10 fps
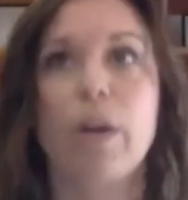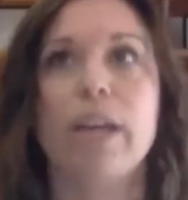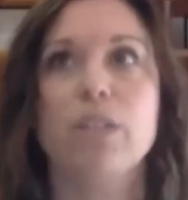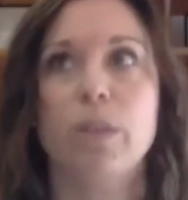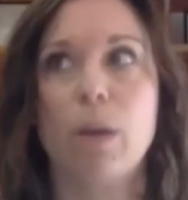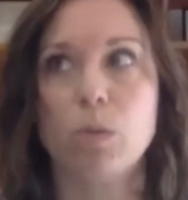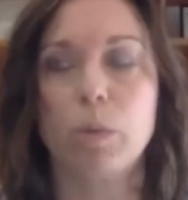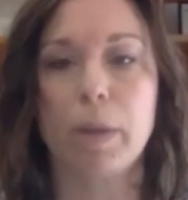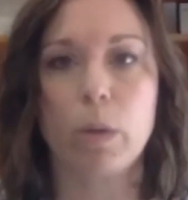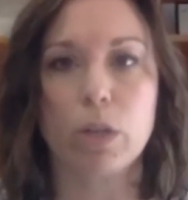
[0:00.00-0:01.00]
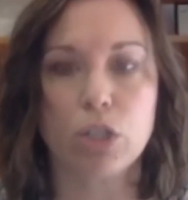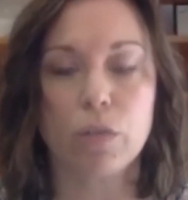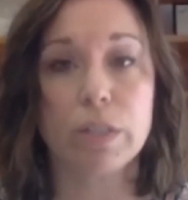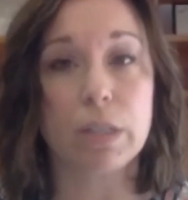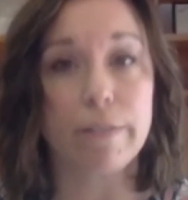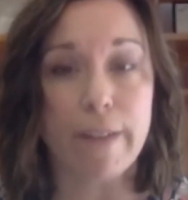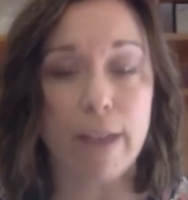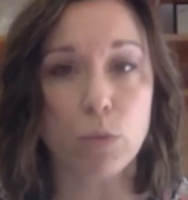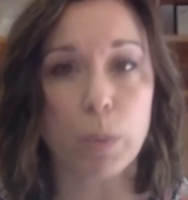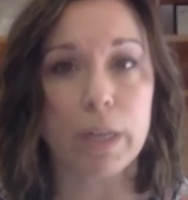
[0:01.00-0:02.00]
it. Okay. So that was one of my questions. So if it's in a
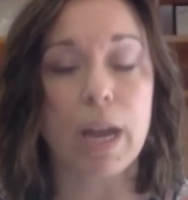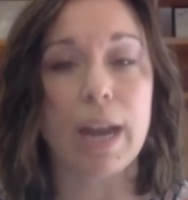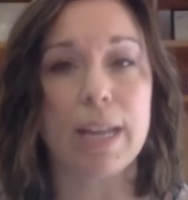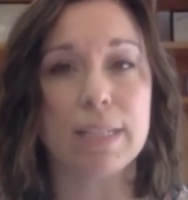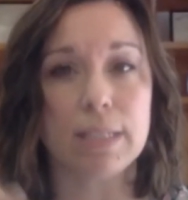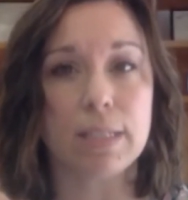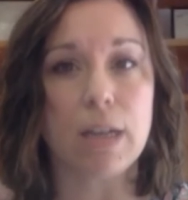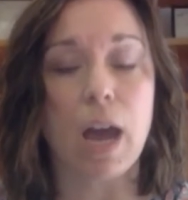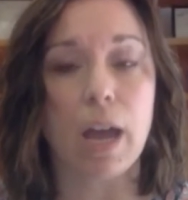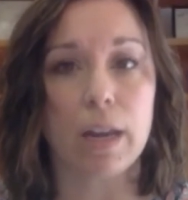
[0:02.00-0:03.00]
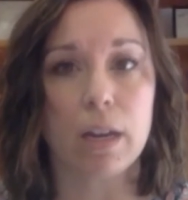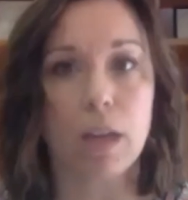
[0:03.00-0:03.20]
529, it does not